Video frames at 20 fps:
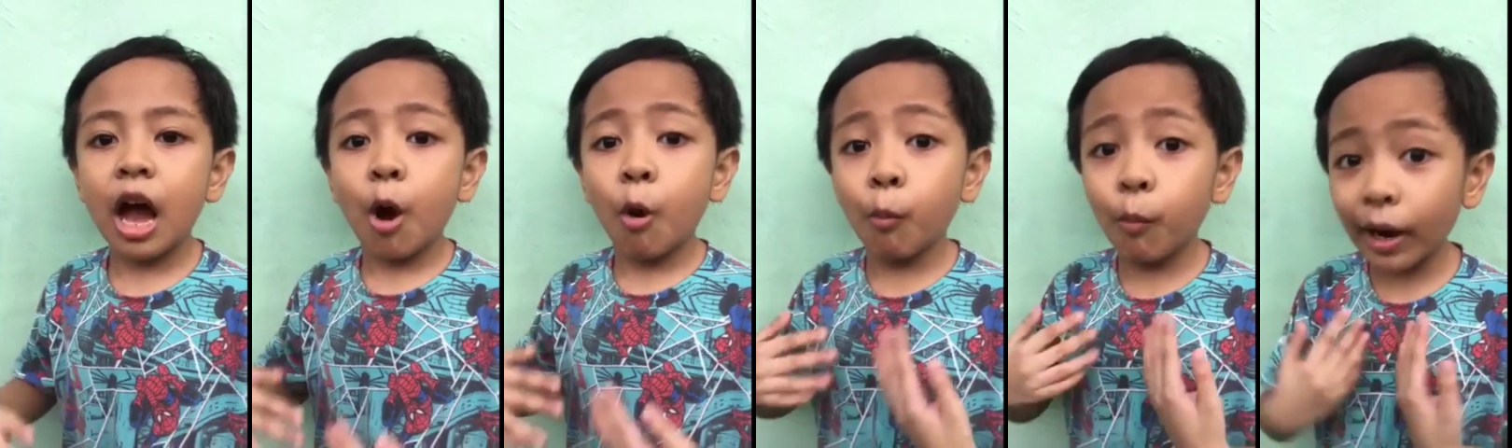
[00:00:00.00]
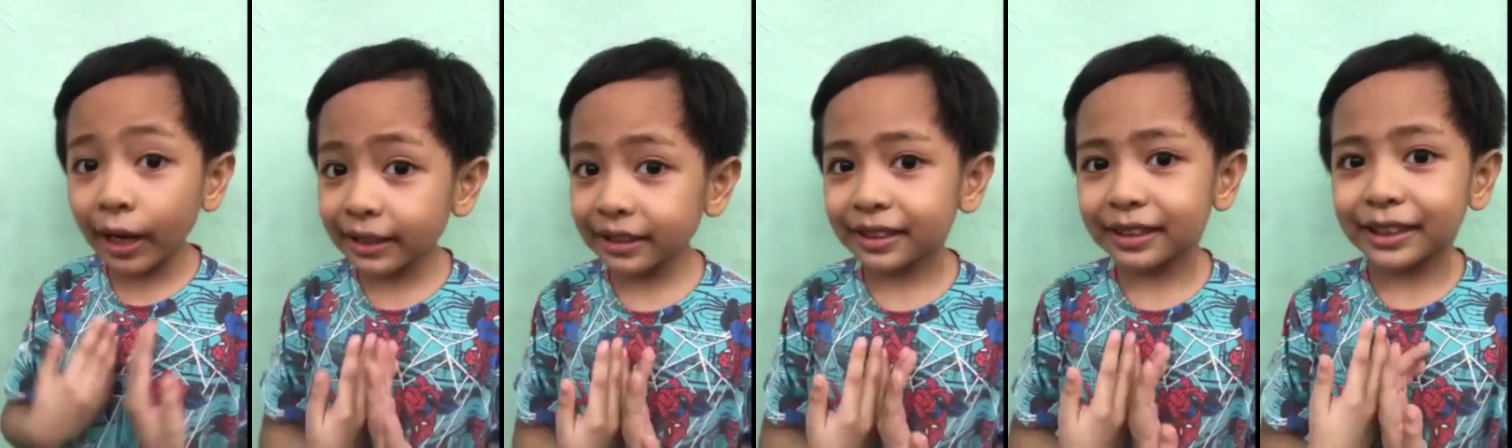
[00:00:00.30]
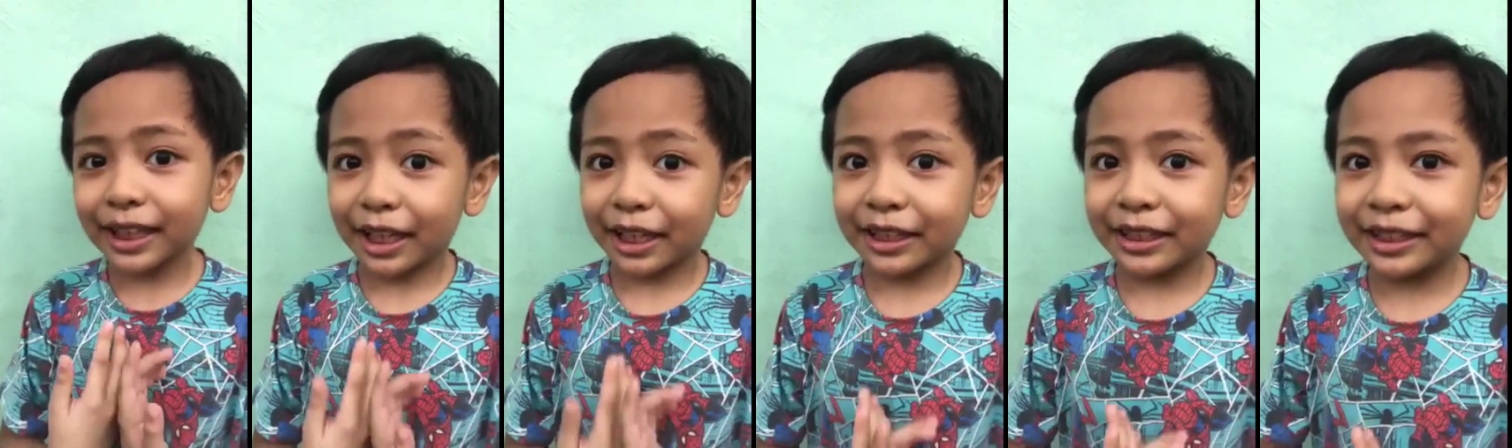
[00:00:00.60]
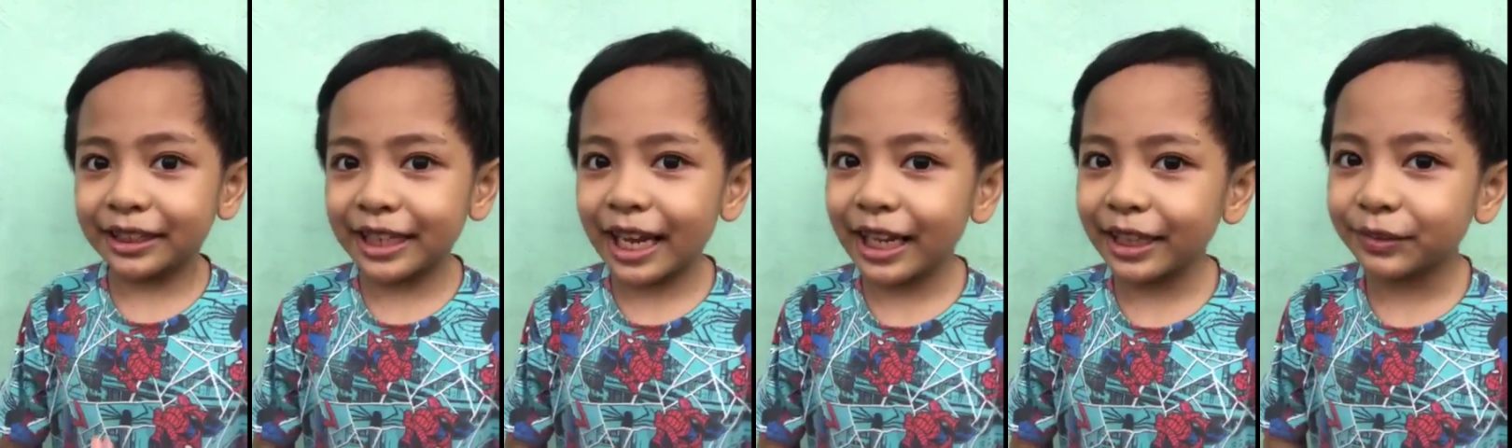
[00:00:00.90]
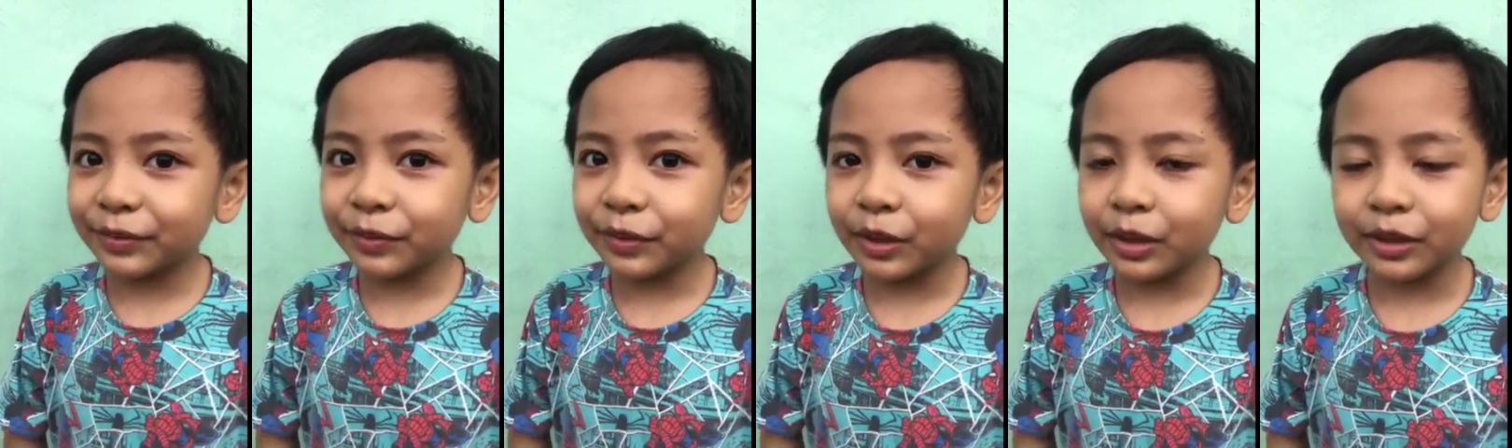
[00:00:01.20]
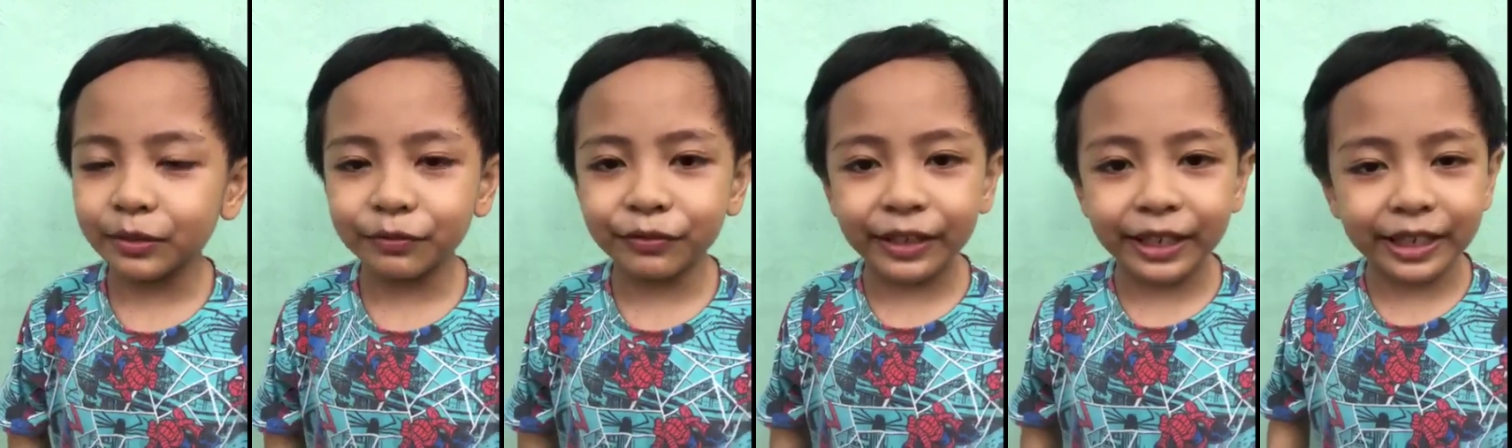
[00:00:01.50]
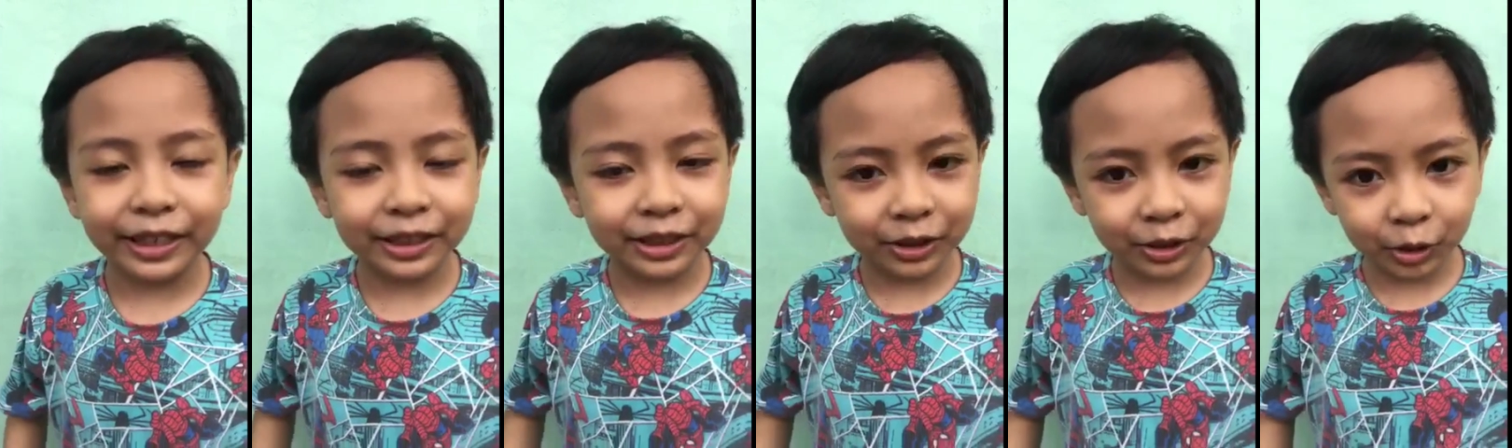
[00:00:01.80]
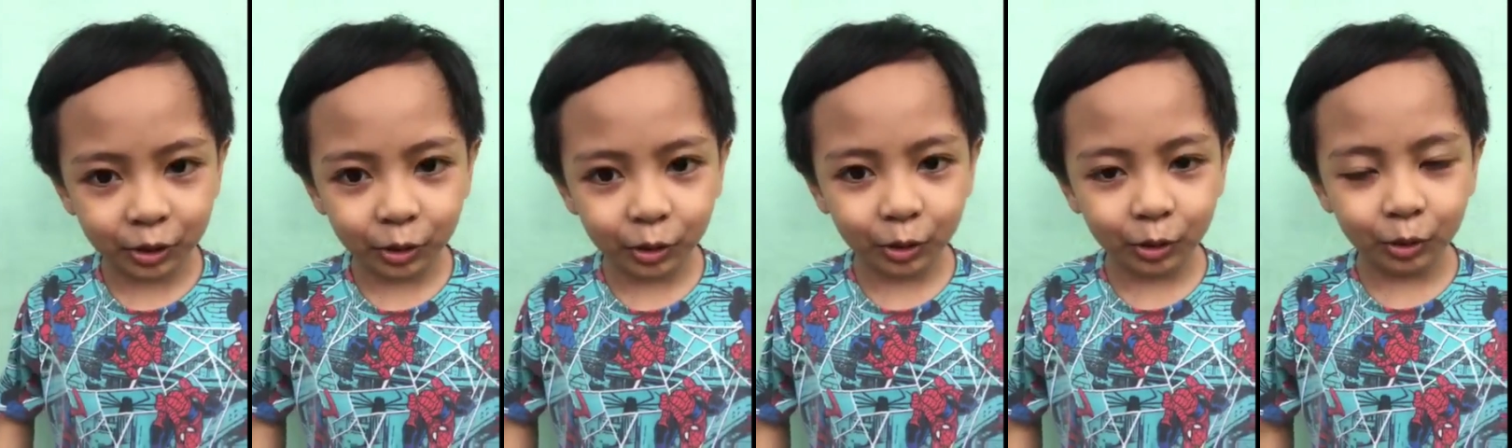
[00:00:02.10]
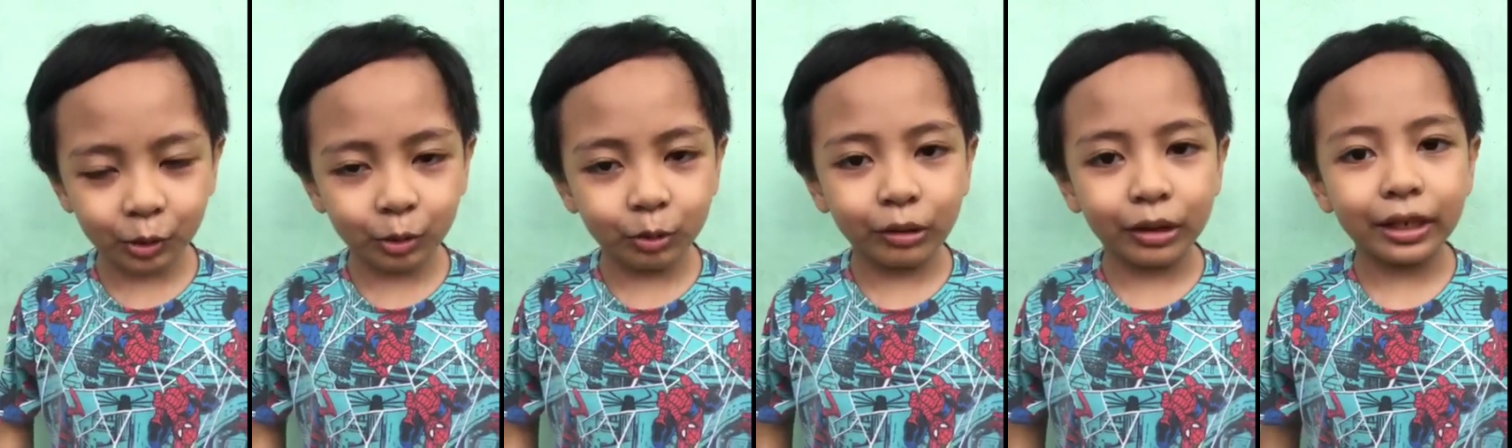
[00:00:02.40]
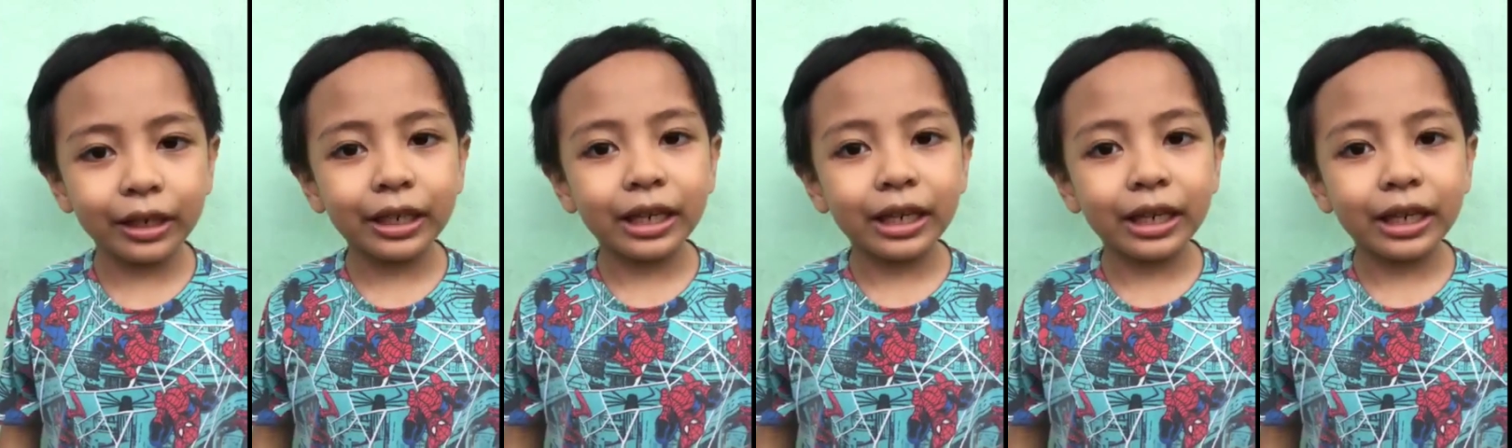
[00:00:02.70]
Went successful. Phase 2.